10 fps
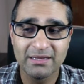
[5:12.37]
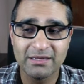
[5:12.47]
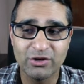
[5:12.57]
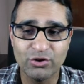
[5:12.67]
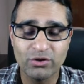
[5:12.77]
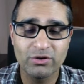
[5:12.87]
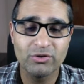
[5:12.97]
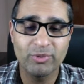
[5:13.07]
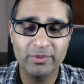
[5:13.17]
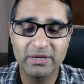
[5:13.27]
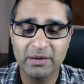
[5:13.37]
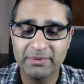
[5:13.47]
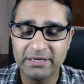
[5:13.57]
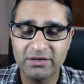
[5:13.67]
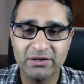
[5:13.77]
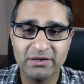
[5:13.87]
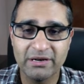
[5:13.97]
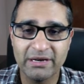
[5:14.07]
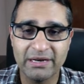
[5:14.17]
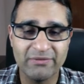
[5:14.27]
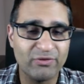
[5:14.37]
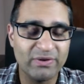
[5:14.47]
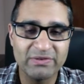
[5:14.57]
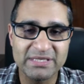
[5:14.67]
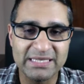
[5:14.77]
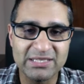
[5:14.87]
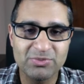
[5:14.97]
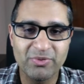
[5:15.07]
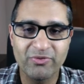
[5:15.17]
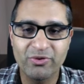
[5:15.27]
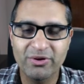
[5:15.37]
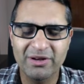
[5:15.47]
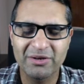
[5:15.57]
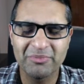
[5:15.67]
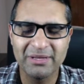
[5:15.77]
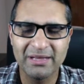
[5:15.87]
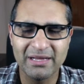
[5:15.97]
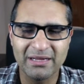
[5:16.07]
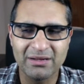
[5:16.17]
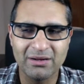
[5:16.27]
Now you probably come in here, and if you've never seen this before, you're gonna be like,